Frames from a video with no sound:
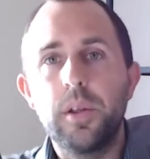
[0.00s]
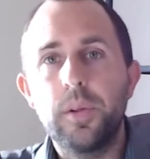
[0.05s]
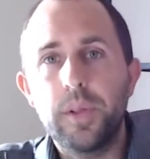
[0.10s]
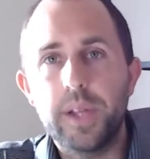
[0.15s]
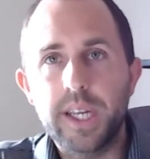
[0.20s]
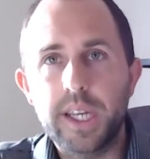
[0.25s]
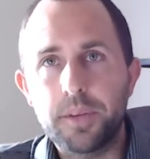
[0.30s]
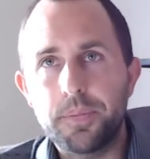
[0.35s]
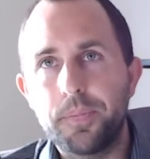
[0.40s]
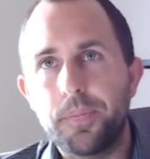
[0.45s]

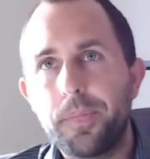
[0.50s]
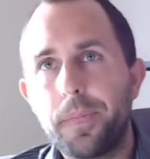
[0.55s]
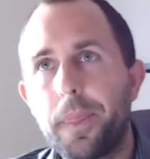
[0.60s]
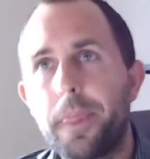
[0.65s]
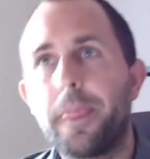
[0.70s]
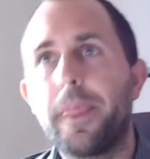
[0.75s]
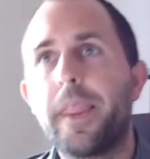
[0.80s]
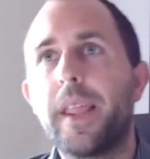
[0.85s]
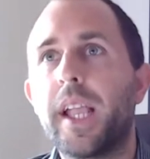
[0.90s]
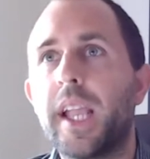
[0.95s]
Like,
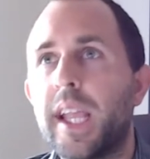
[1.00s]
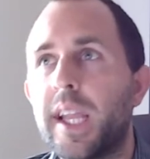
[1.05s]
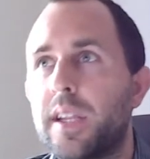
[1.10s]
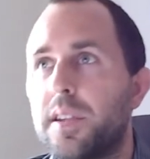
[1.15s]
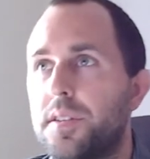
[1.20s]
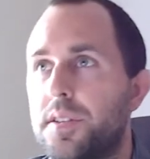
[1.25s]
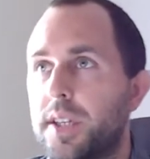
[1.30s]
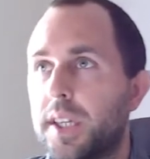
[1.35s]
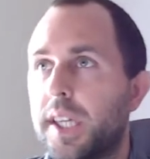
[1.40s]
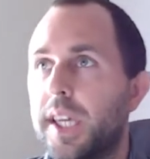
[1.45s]

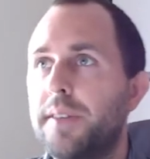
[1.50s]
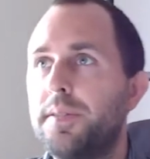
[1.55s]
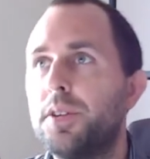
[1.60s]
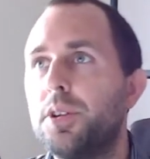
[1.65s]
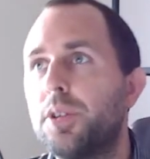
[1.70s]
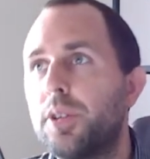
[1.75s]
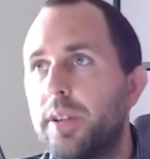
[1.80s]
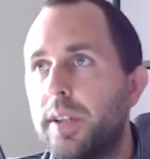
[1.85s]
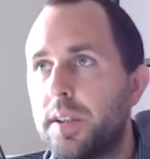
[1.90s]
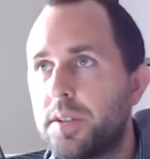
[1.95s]
and to give you
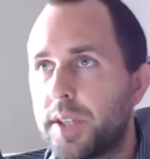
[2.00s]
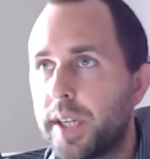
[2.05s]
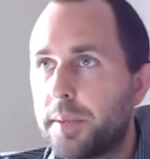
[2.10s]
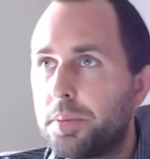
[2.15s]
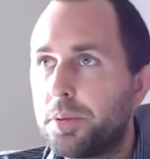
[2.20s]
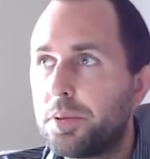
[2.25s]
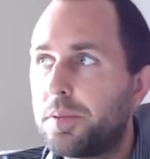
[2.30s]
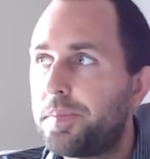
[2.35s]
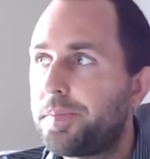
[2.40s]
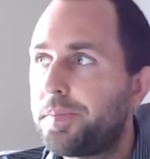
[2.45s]
a good
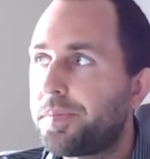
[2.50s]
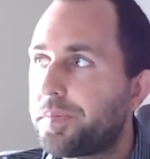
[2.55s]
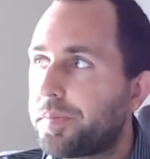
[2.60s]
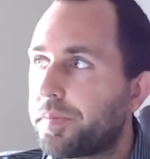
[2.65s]
example,